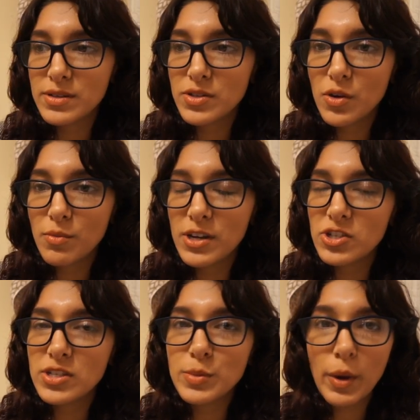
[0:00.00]
so
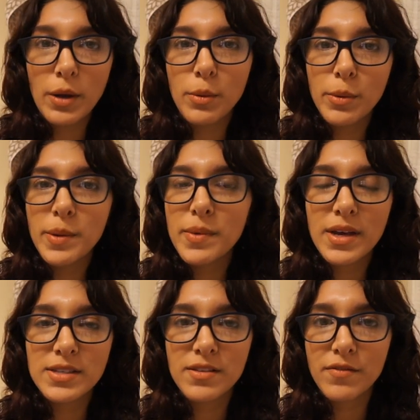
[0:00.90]
much is probably
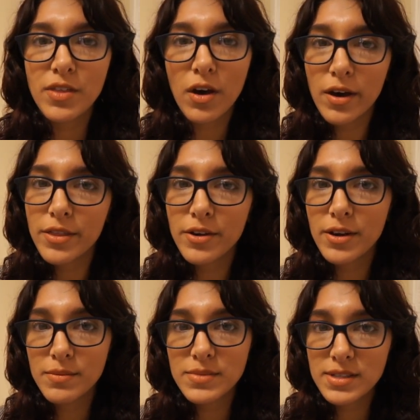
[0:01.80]
because of the author
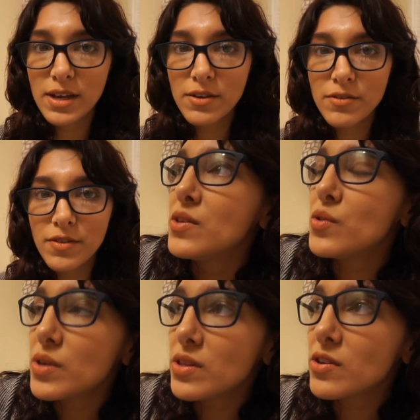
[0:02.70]
himself. You
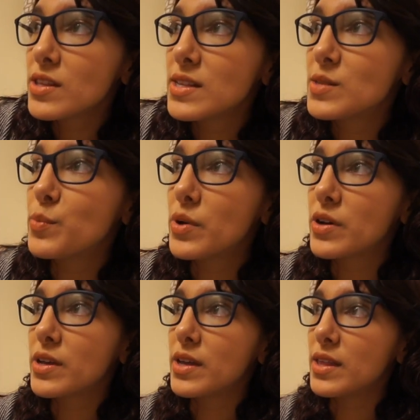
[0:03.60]
can look at this
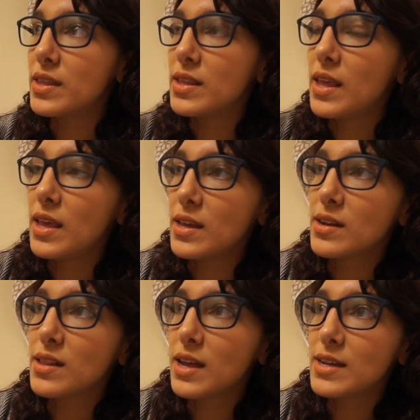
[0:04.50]
book and
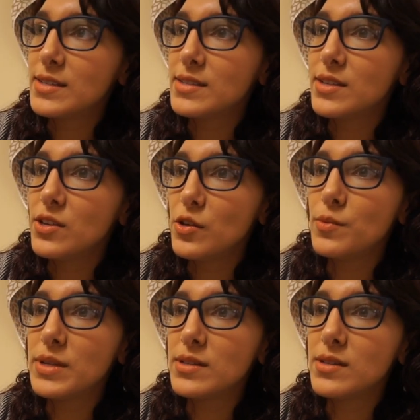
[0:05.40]
analyze
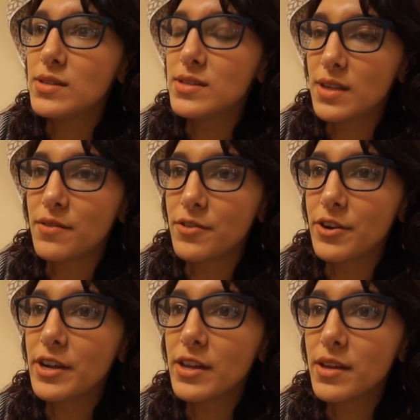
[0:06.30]
human
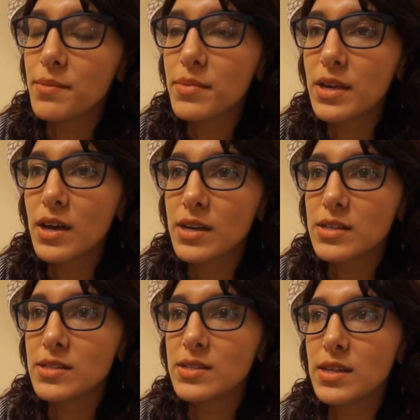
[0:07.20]
suffering,
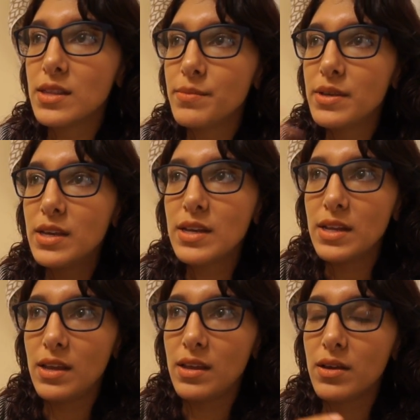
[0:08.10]
because in the
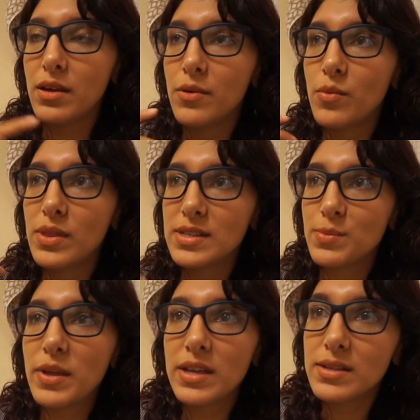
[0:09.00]
beginning, when this
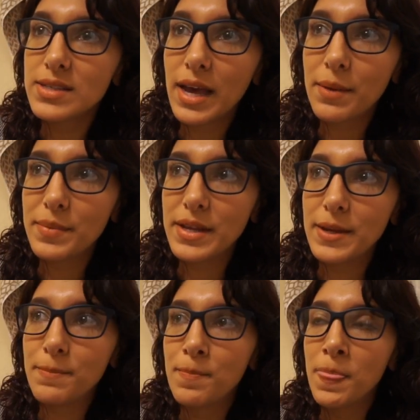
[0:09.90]
plague is happening,